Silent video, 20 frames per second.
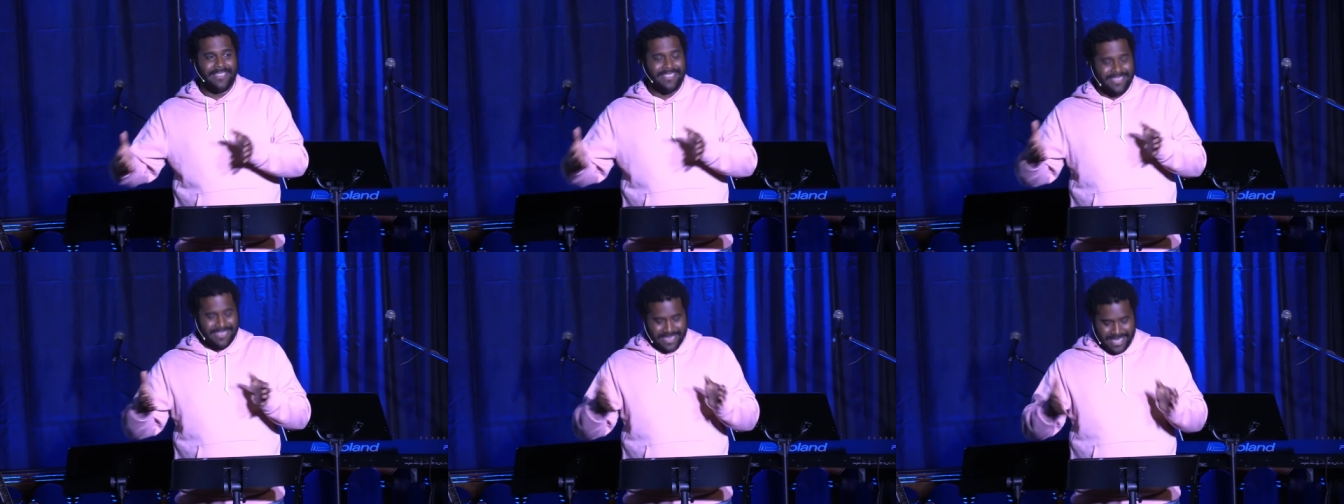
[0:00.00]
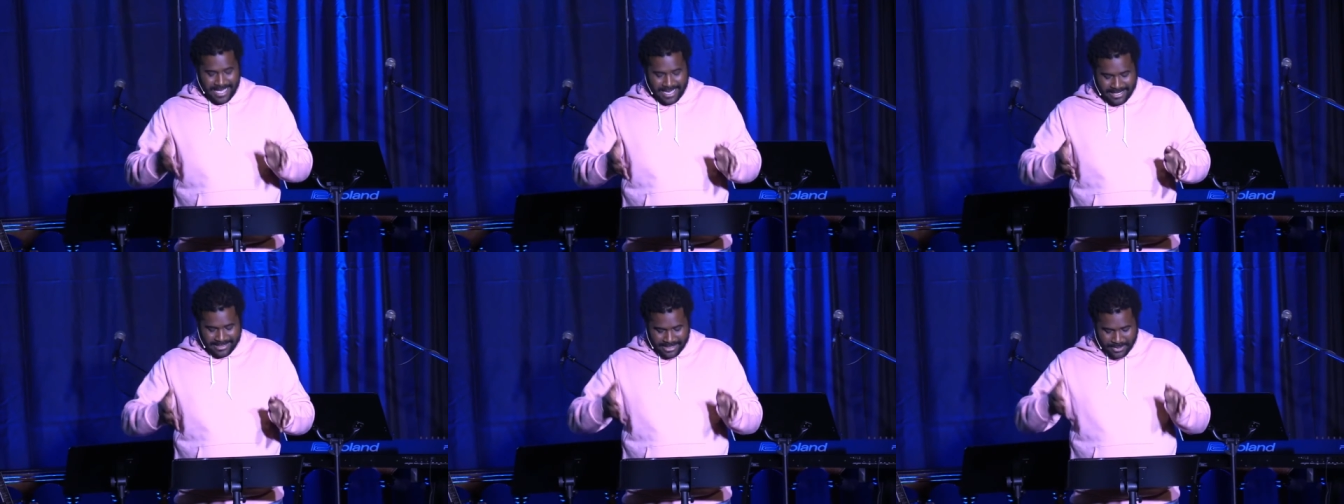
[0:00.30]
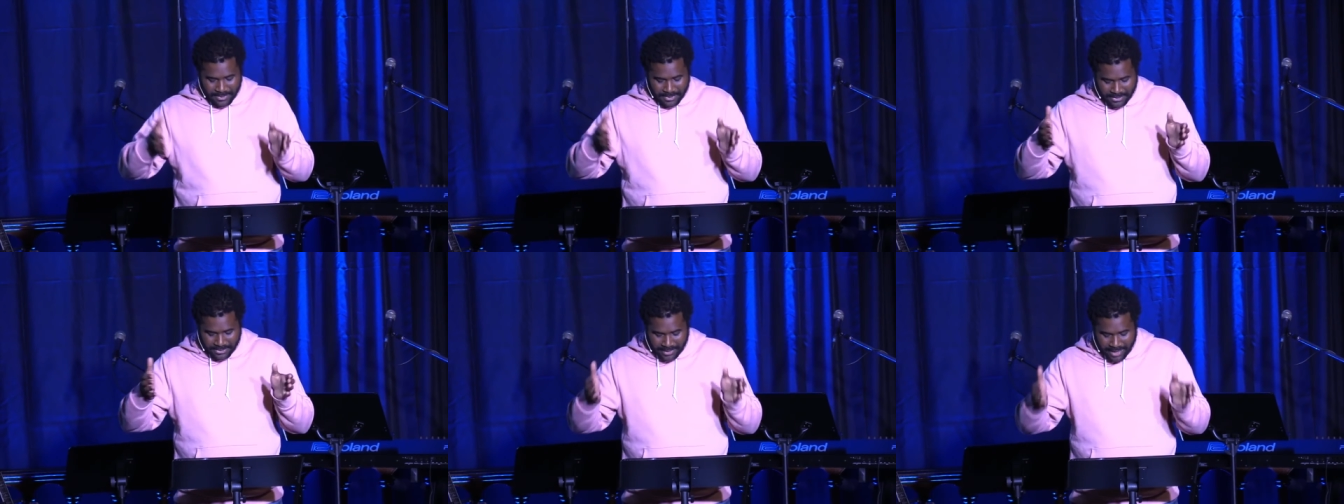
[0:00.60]
in things
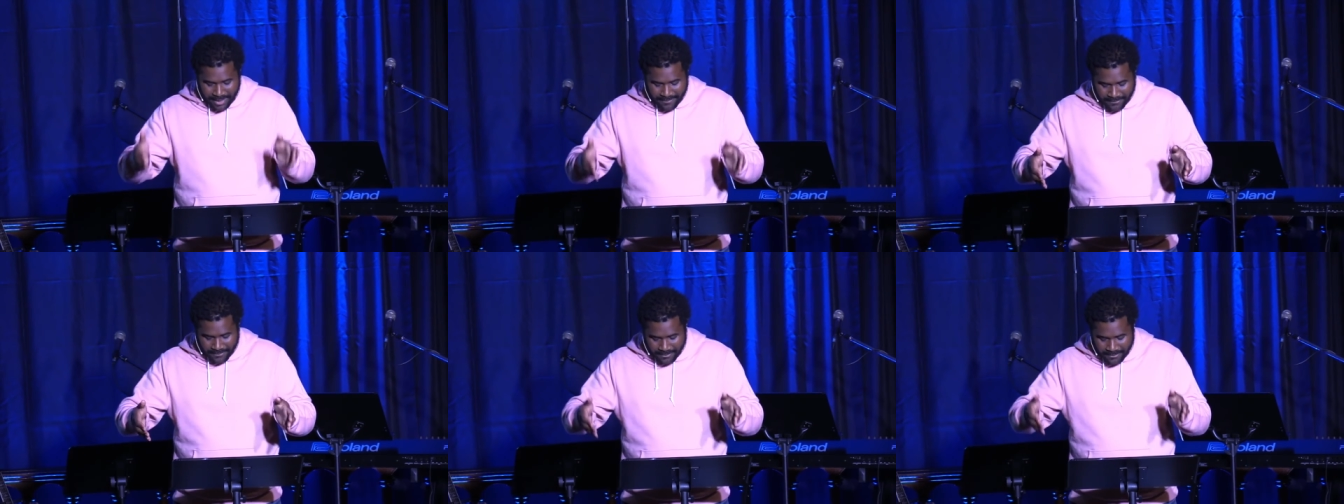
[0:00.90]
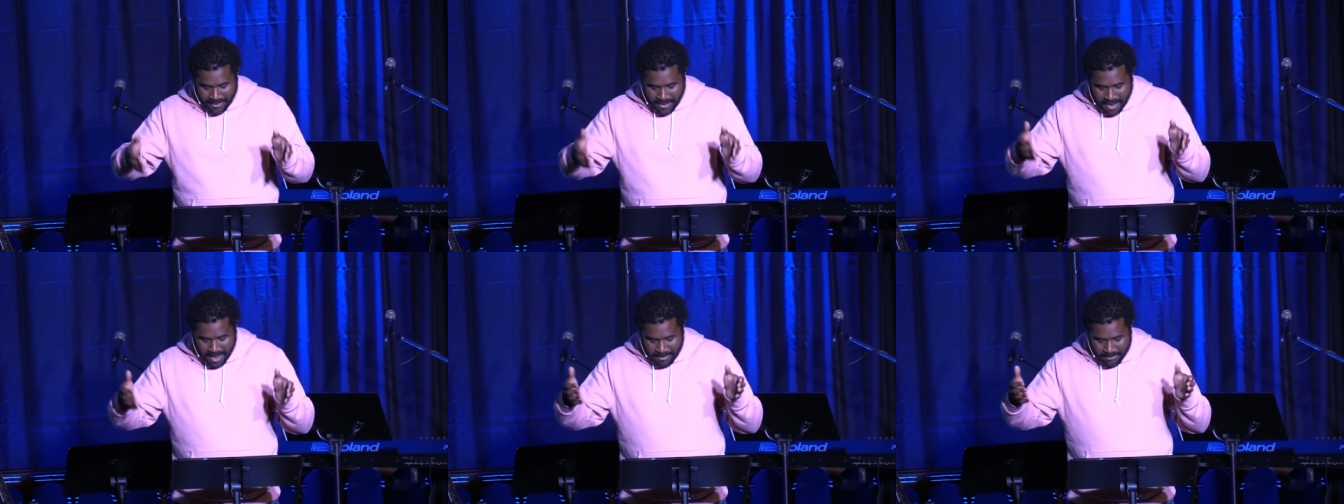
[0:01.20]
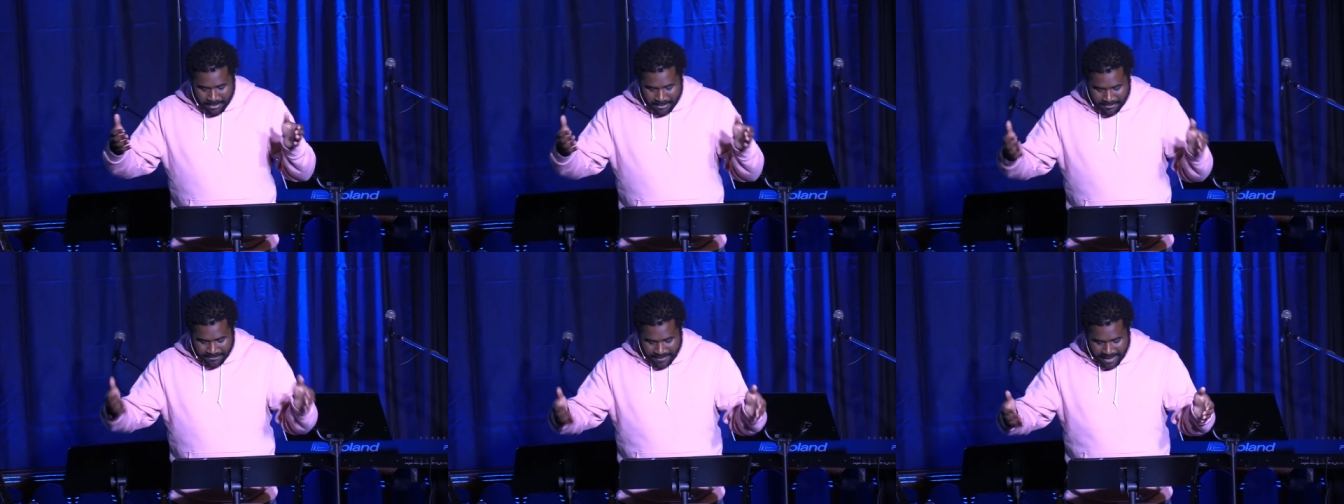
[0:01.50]
that will never
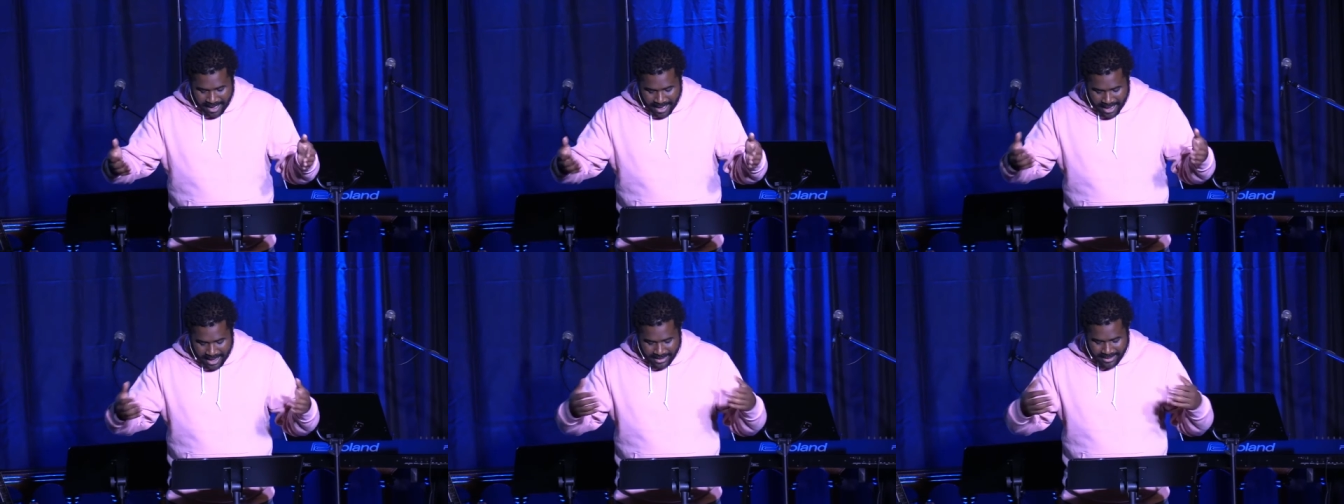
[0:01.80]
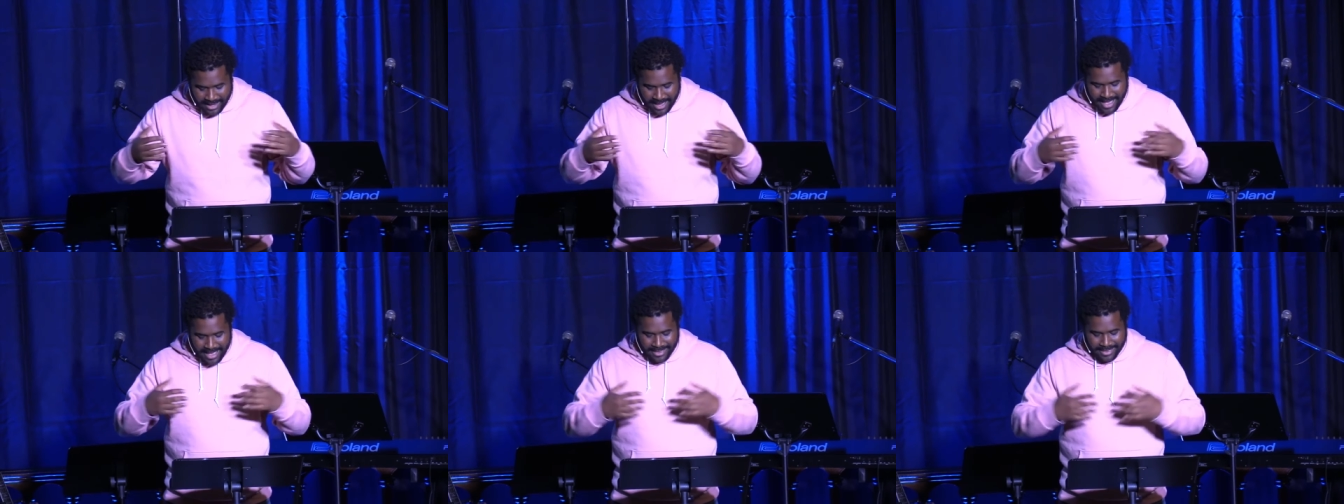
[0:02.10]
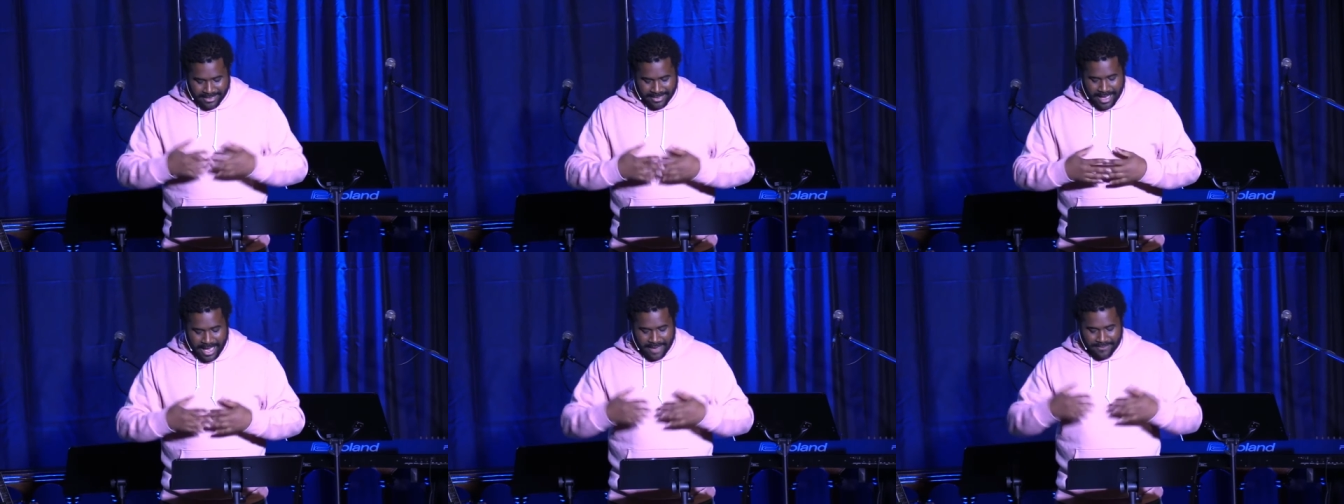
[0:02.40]
provide
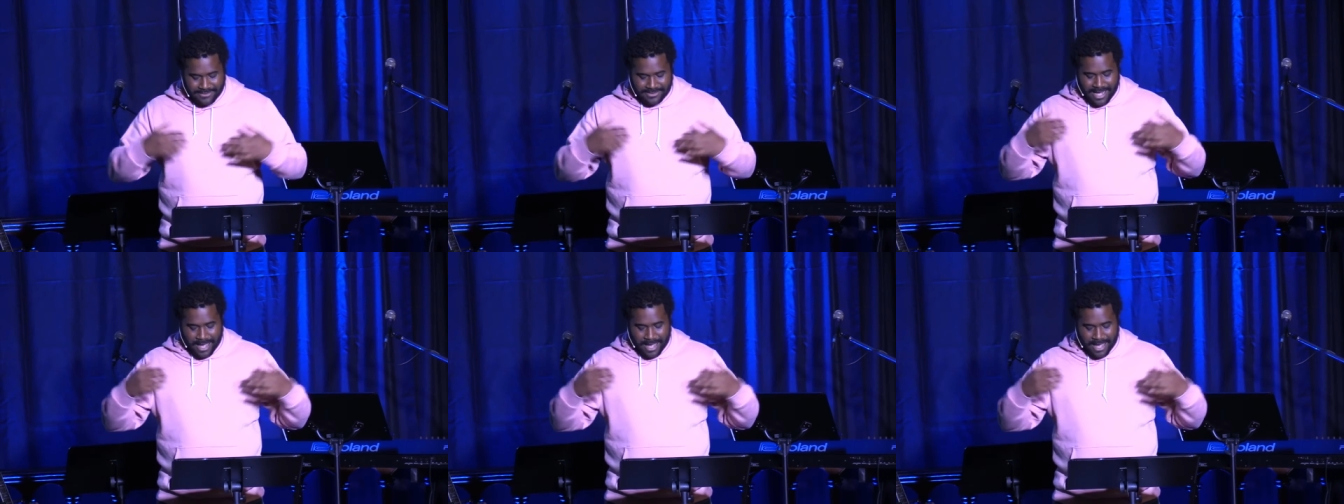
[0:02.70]
life.